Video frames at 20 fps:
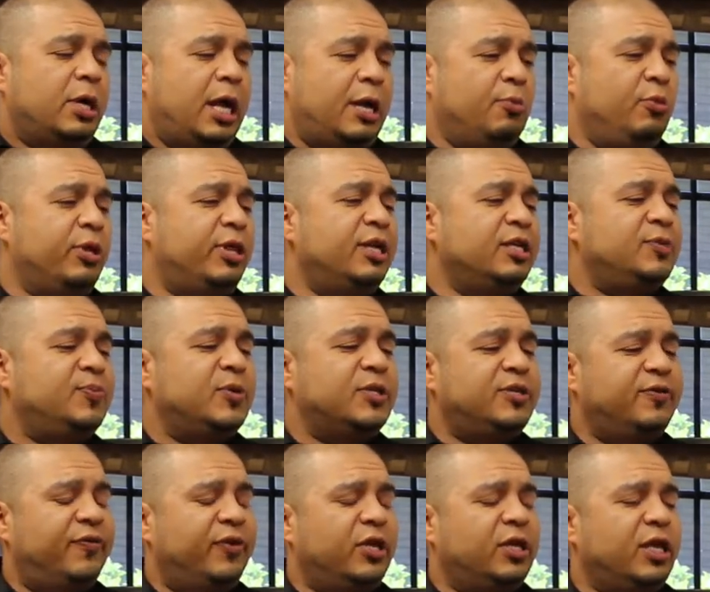And with this
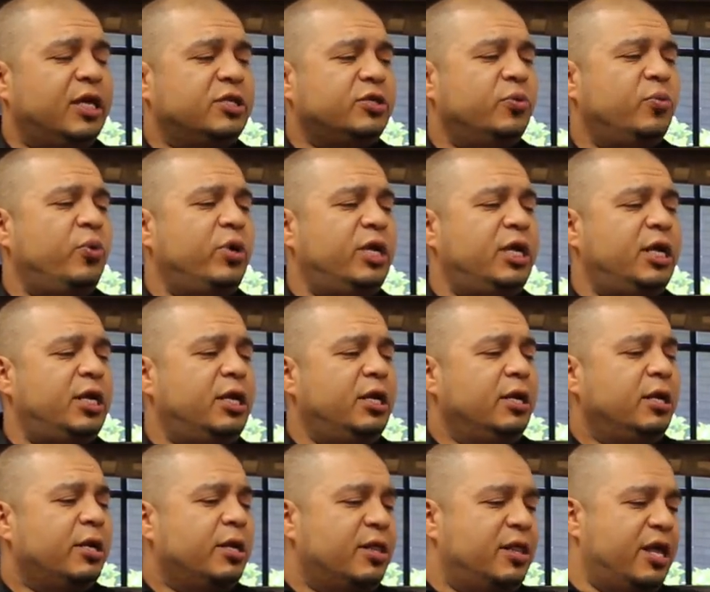specific laser, we need
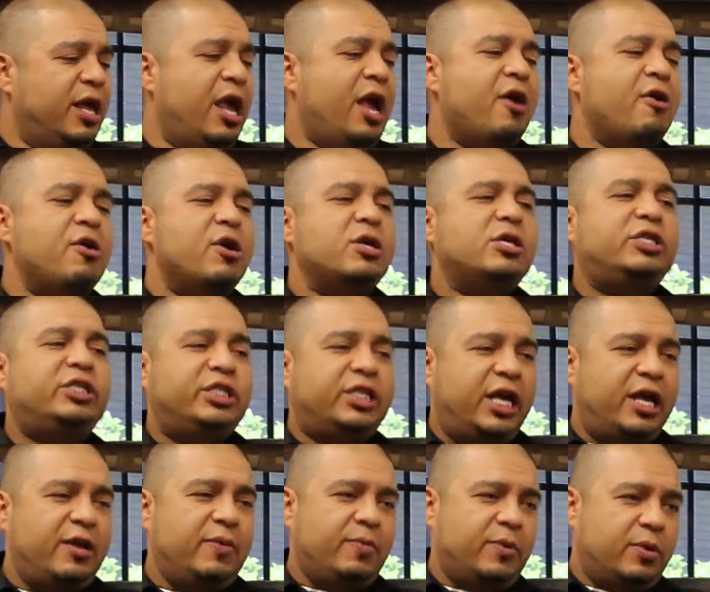the area
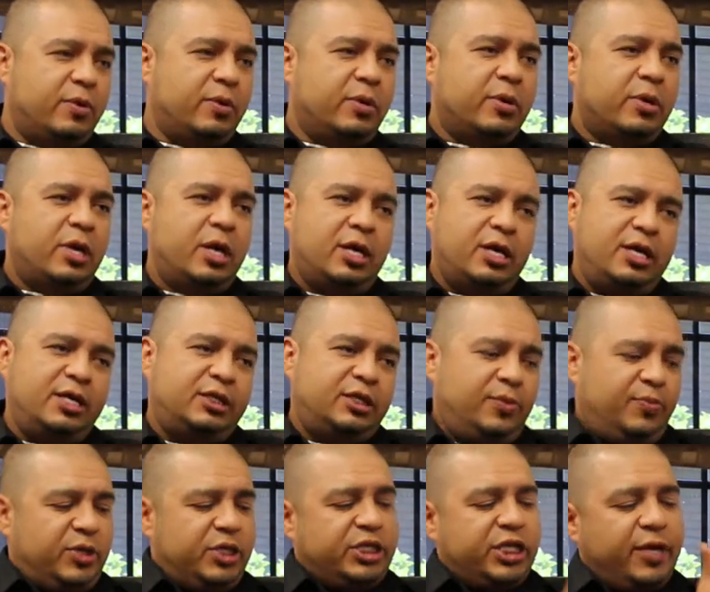shaven. It needs
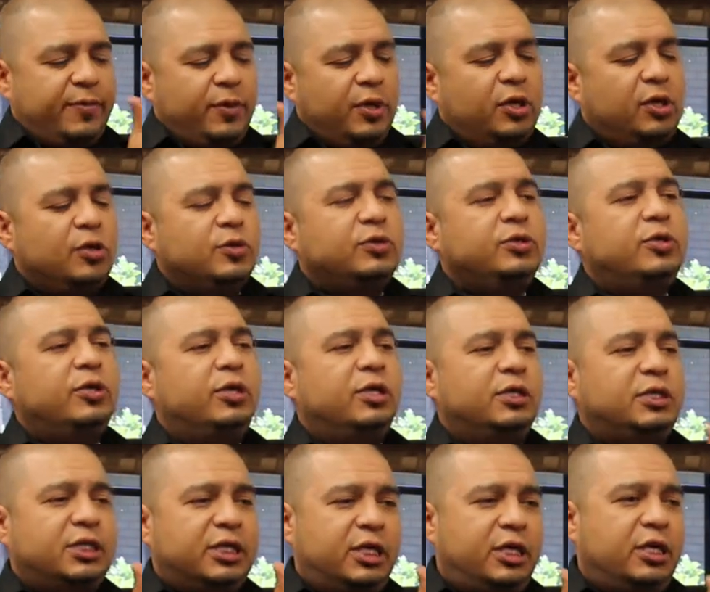to be shaven close to
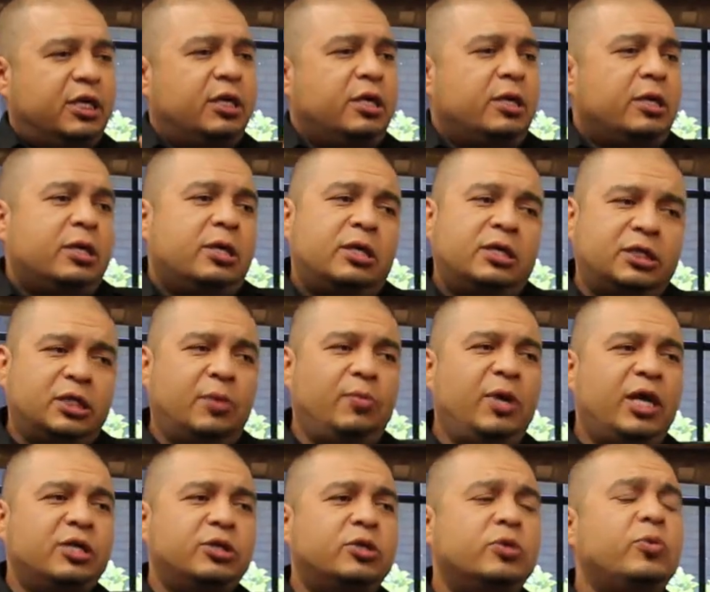the skin. Some
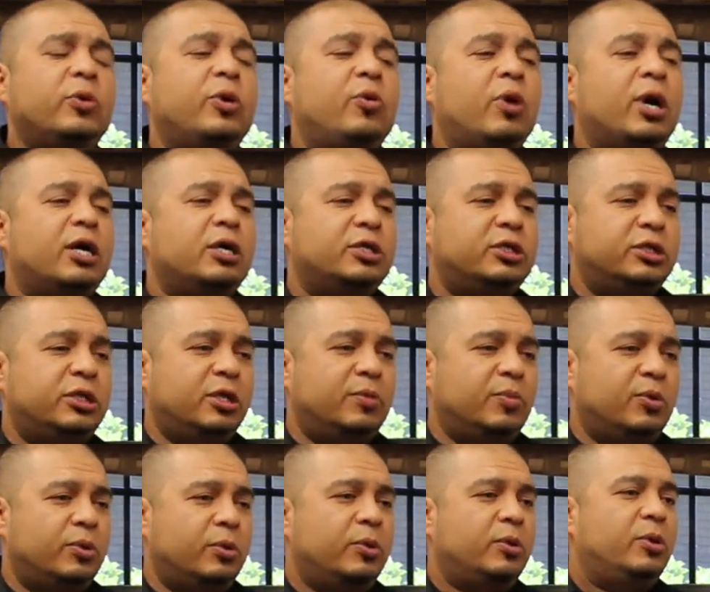lasers require
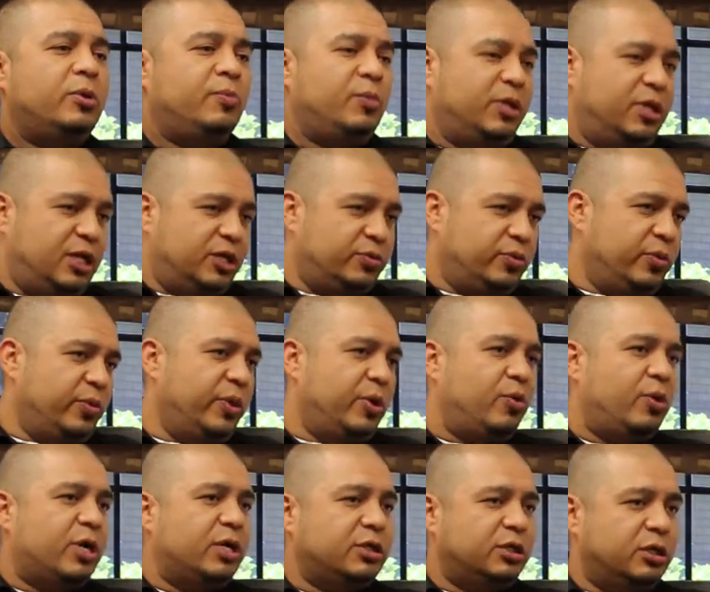stubble, but this one
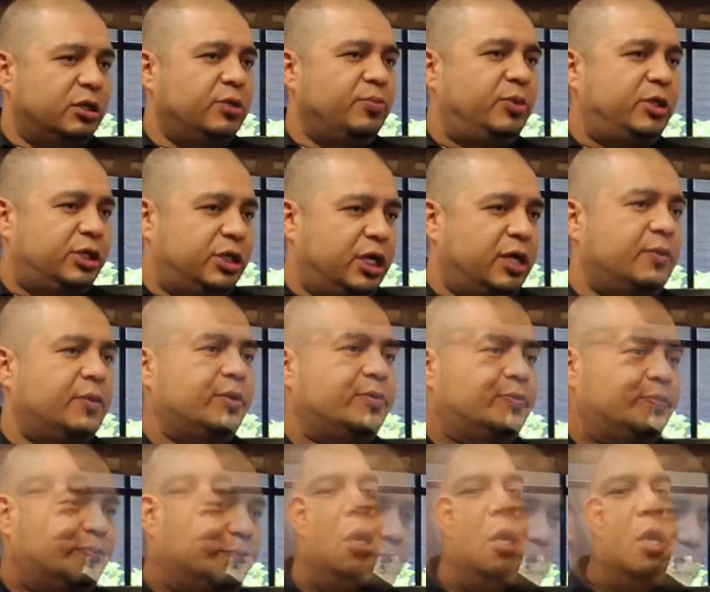requires it to be shaven.
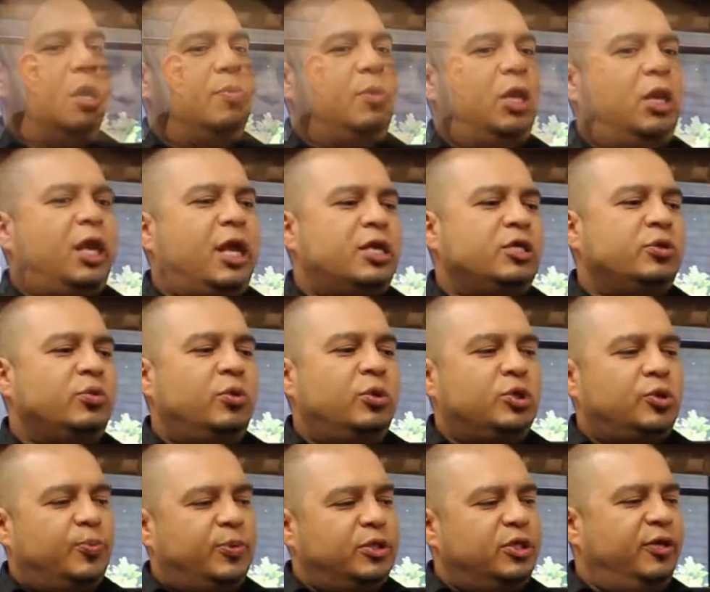The laser
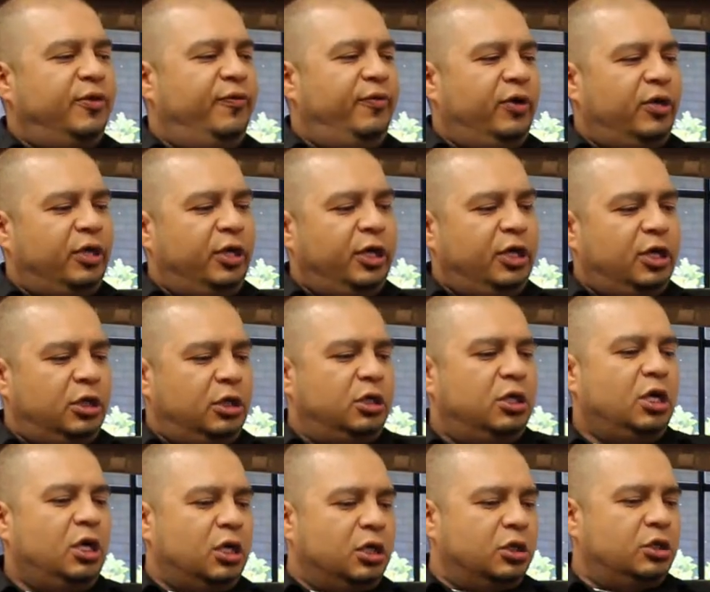will specifically
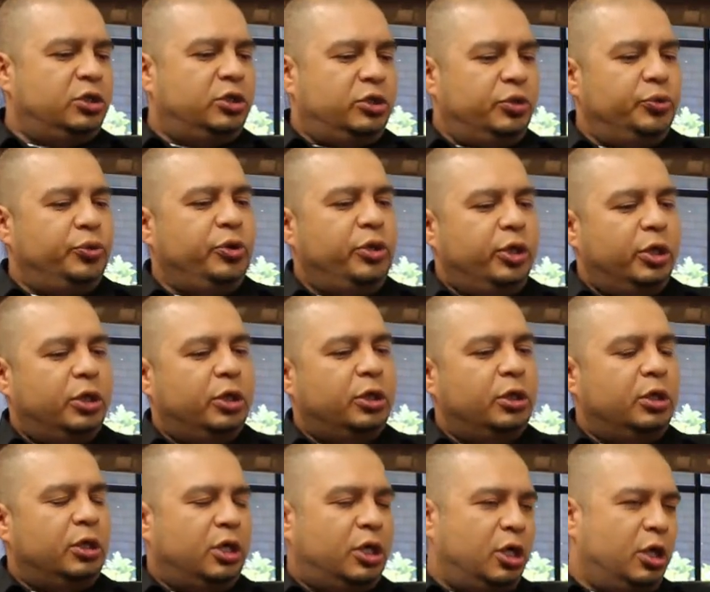conduct to
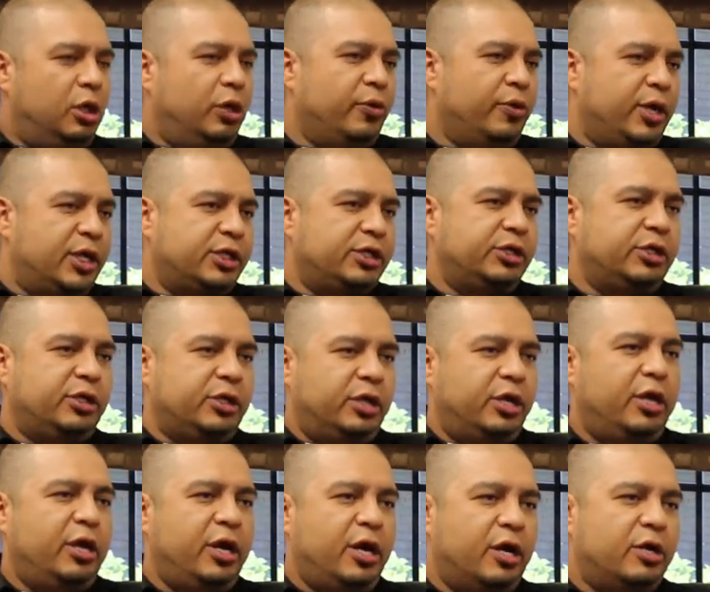the coloration in
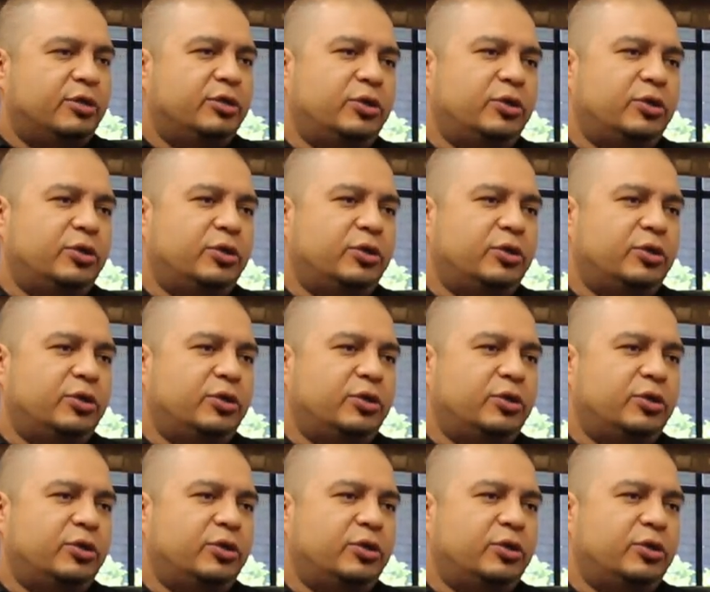the hair.